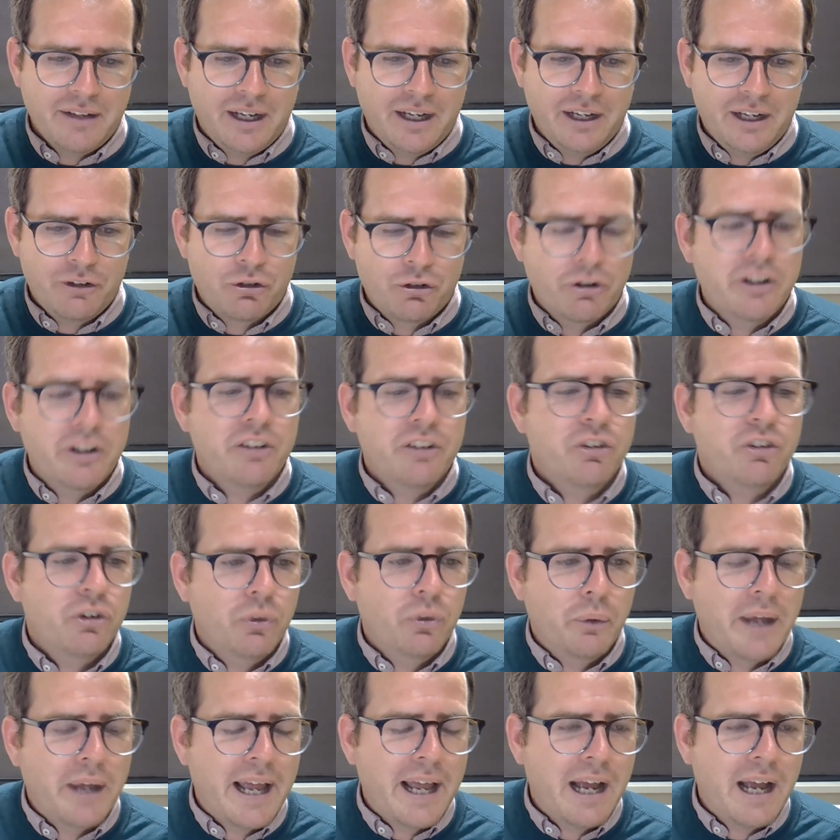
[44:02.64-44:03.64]
uh,
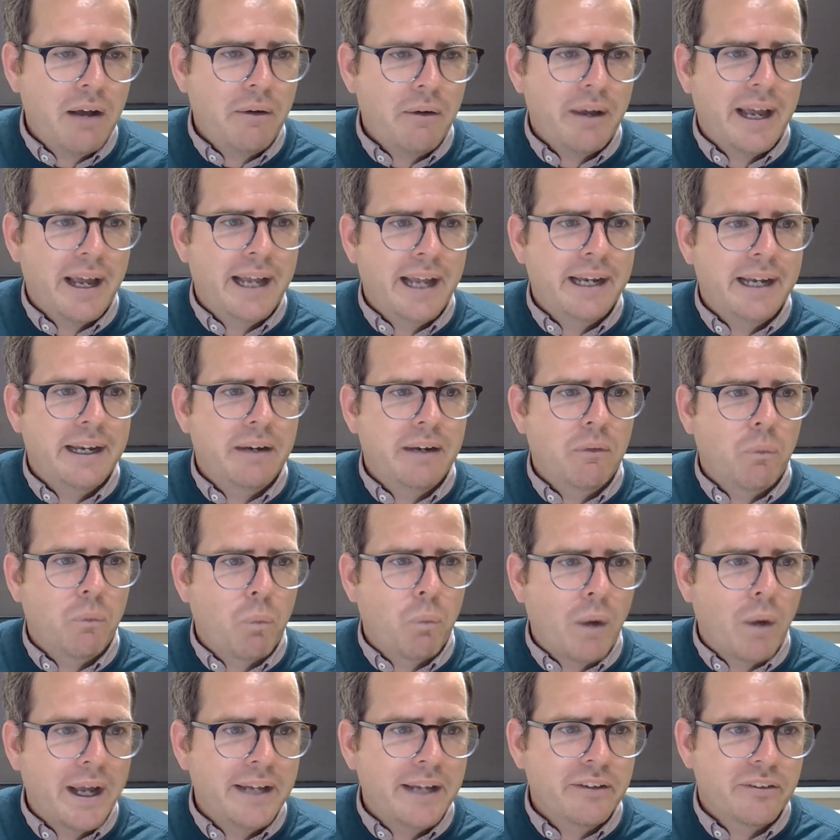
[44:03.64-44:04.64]
traditional now and
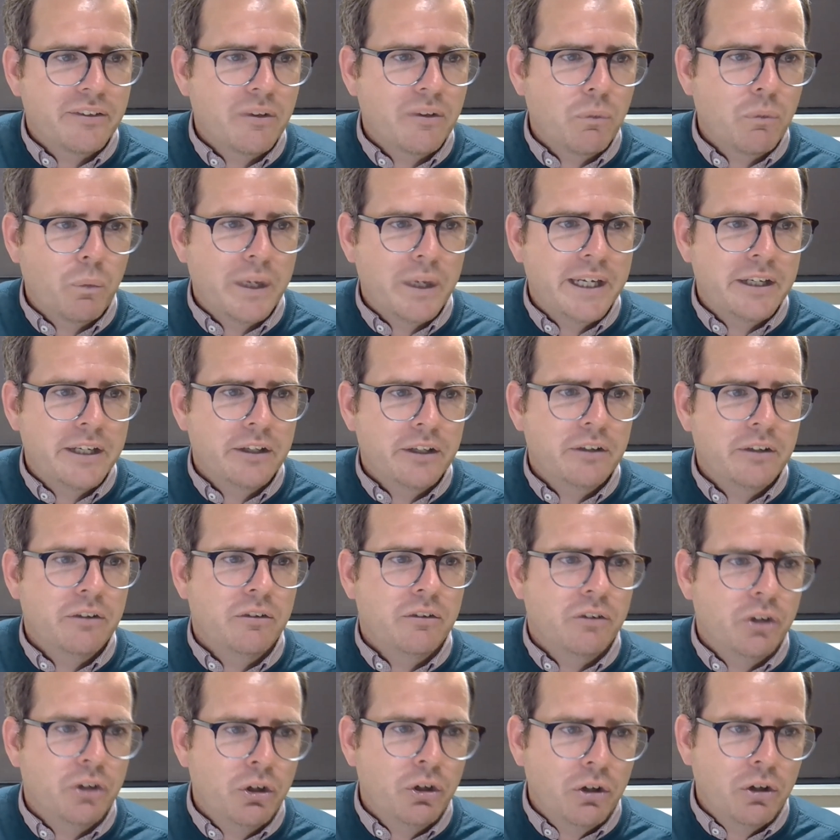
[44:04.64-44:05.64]
ways that we
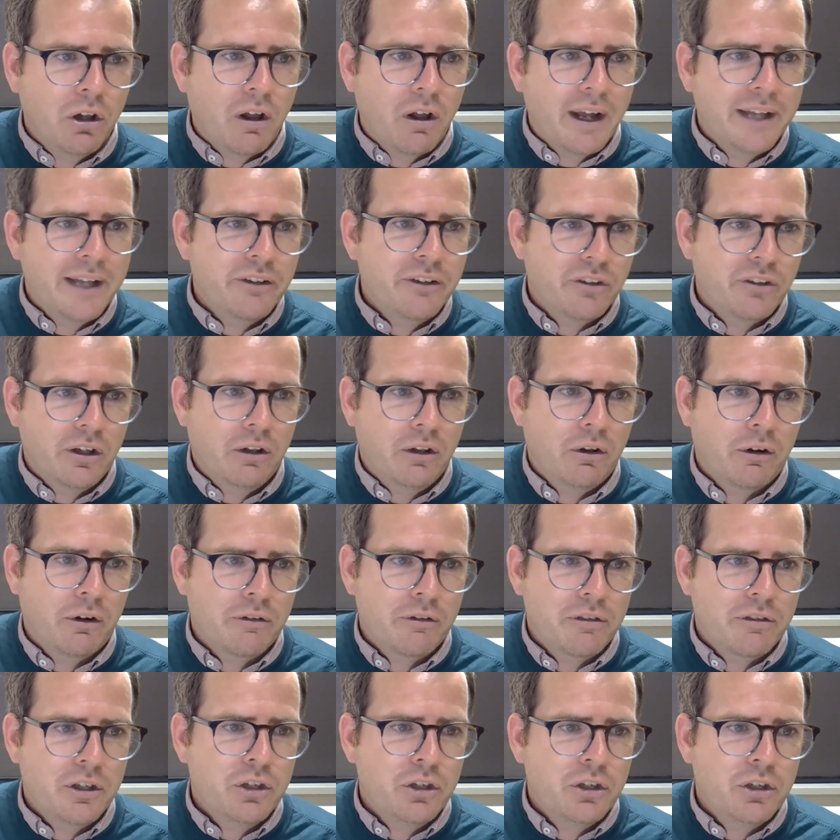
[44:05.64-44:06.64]
can utilize a lot
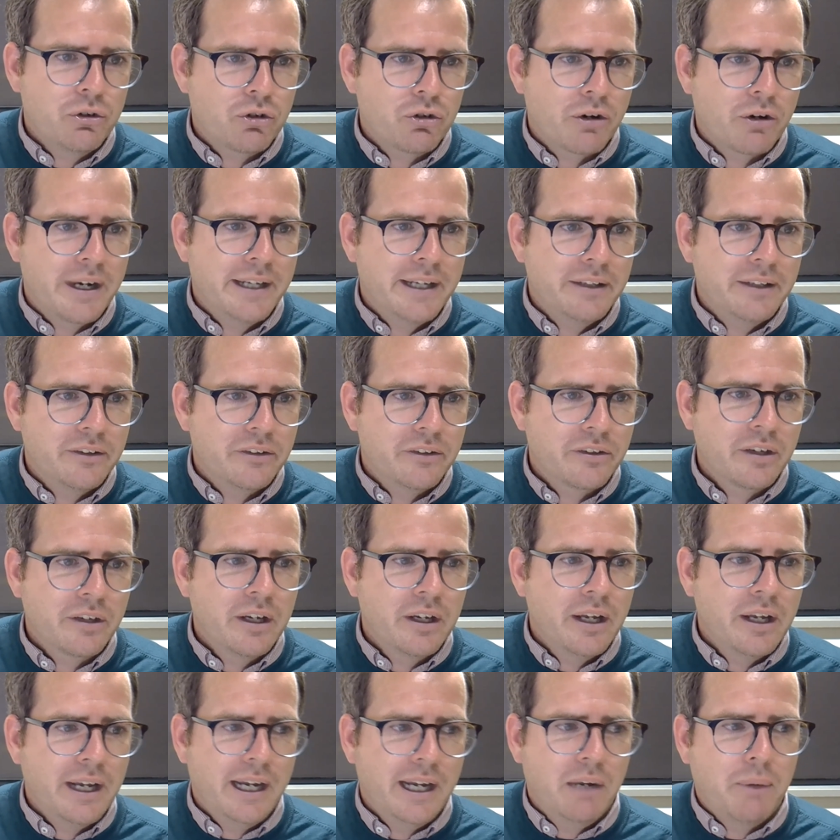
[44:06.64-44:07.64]
of the new trends
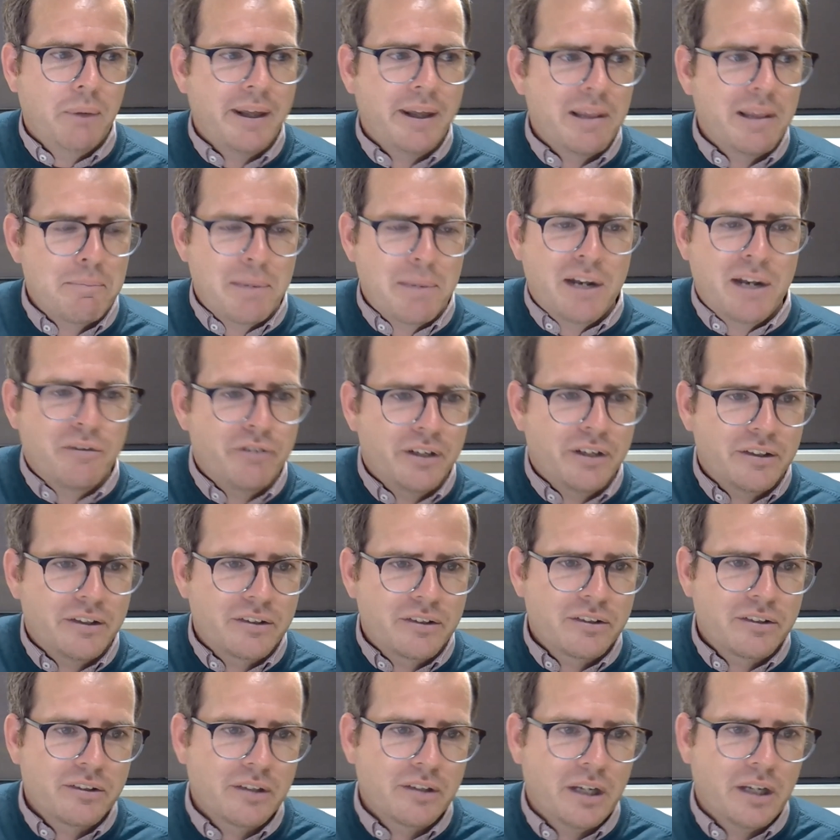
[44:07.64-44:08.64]
in a way that
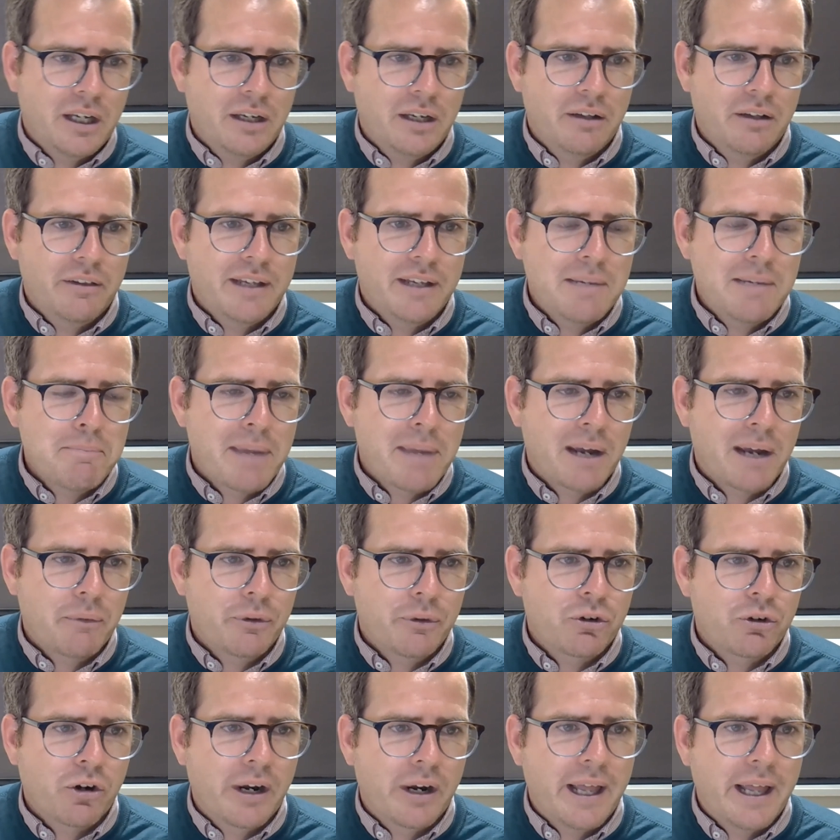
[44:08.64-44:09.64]
benefits uh, the impact
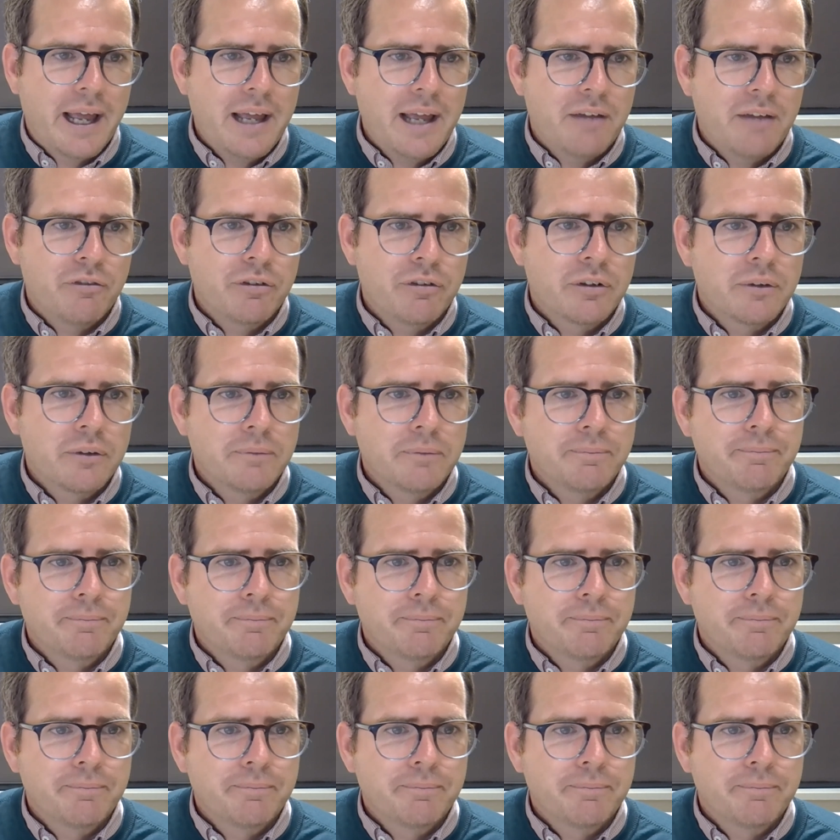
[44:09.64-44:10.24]
we're trying to have.